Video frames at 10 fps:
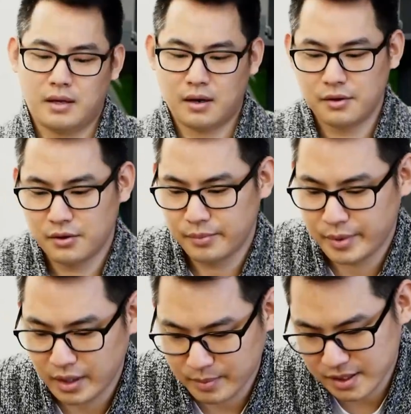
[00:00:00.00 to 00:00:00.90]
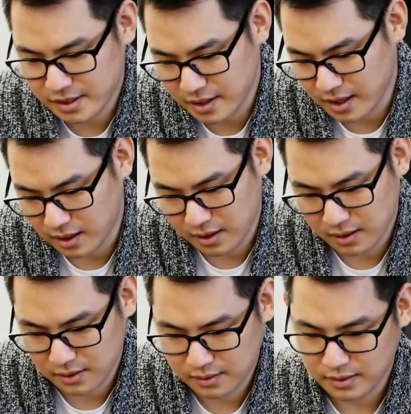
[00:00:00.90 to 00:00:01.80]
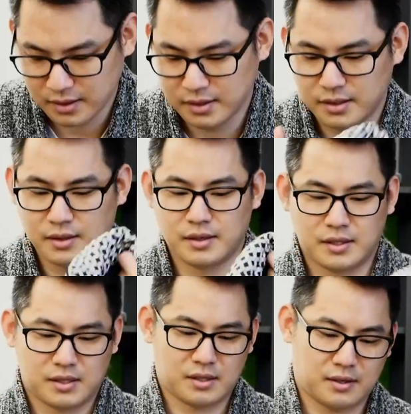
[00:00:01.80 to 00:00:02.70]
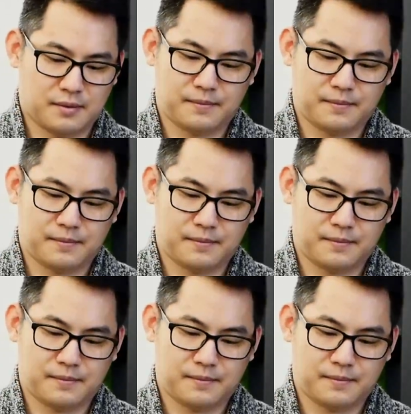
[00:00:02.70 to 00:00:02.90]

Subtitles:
other big mistake is this